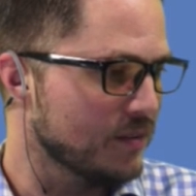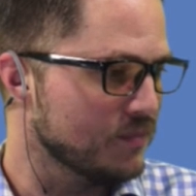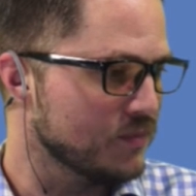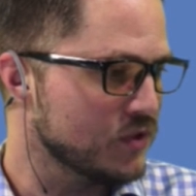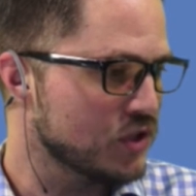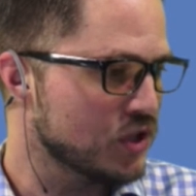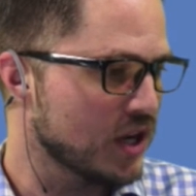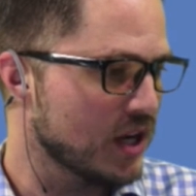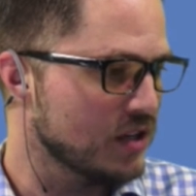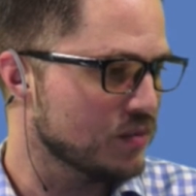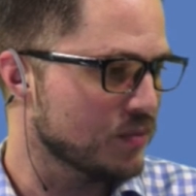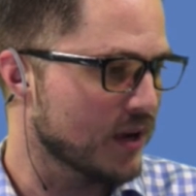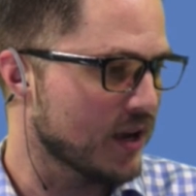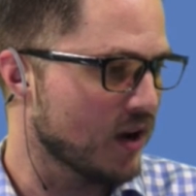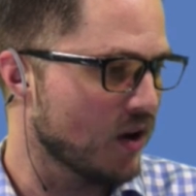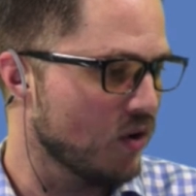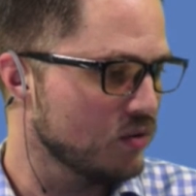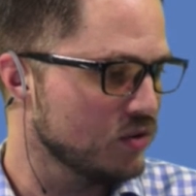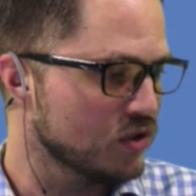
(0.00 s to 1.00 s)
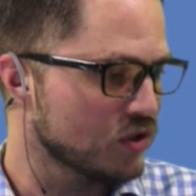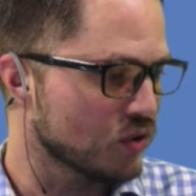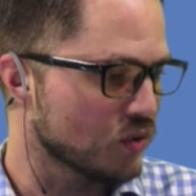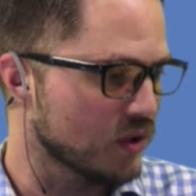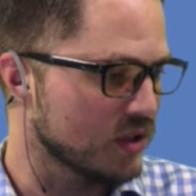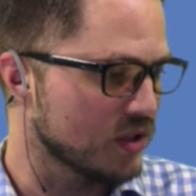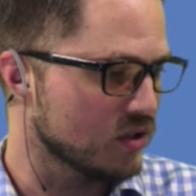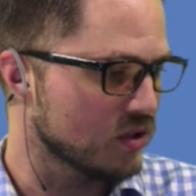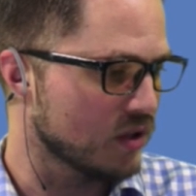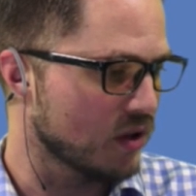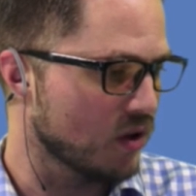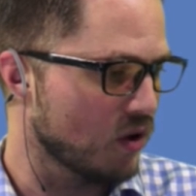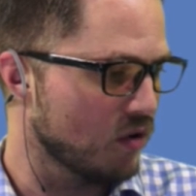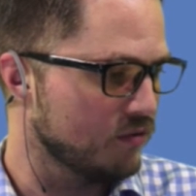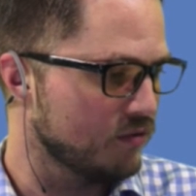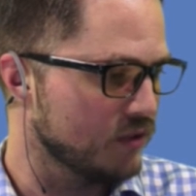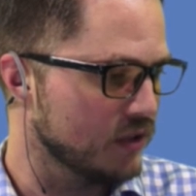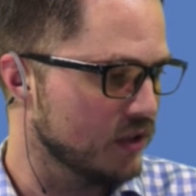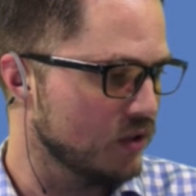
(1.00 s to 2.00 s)
change my own screen so that
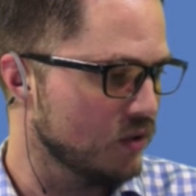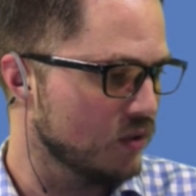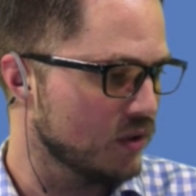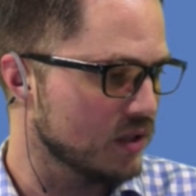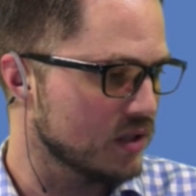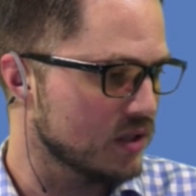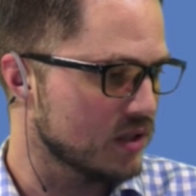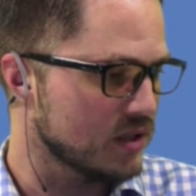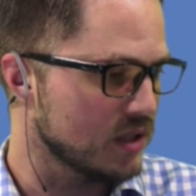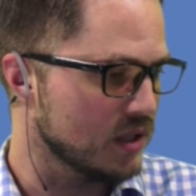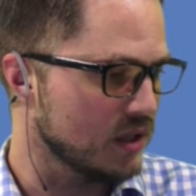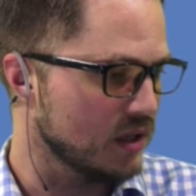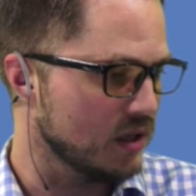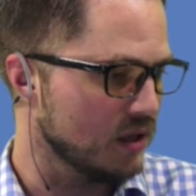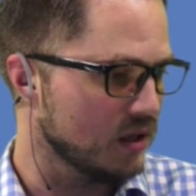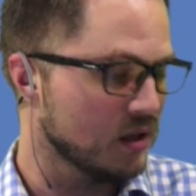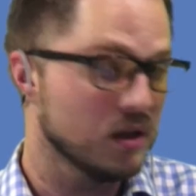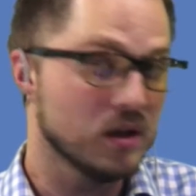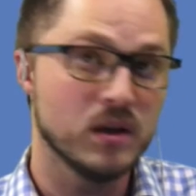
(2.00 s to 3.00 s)
hopefully you can see.